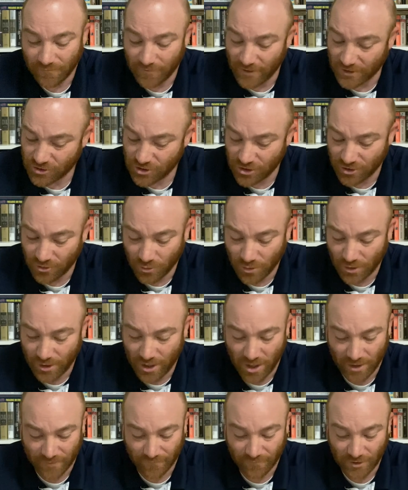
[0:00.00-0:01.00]
fiction or
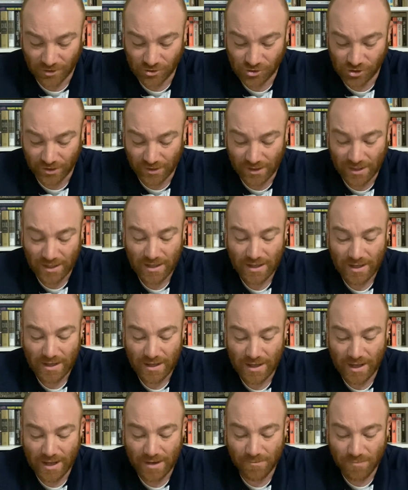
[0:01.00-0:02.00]
nonfiction,
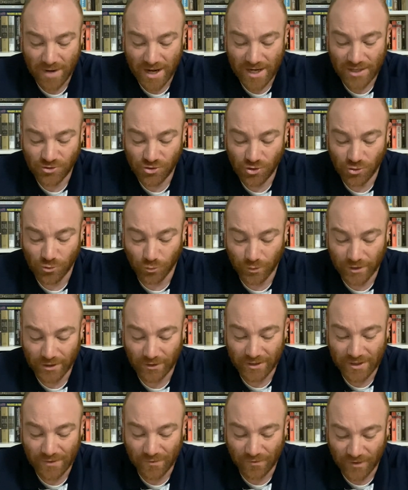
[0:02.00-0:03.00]
and made you
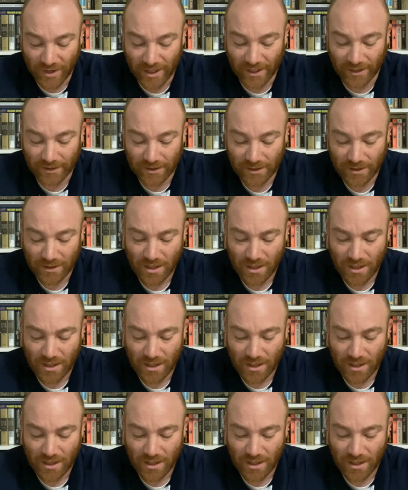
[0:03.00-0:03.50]
really think?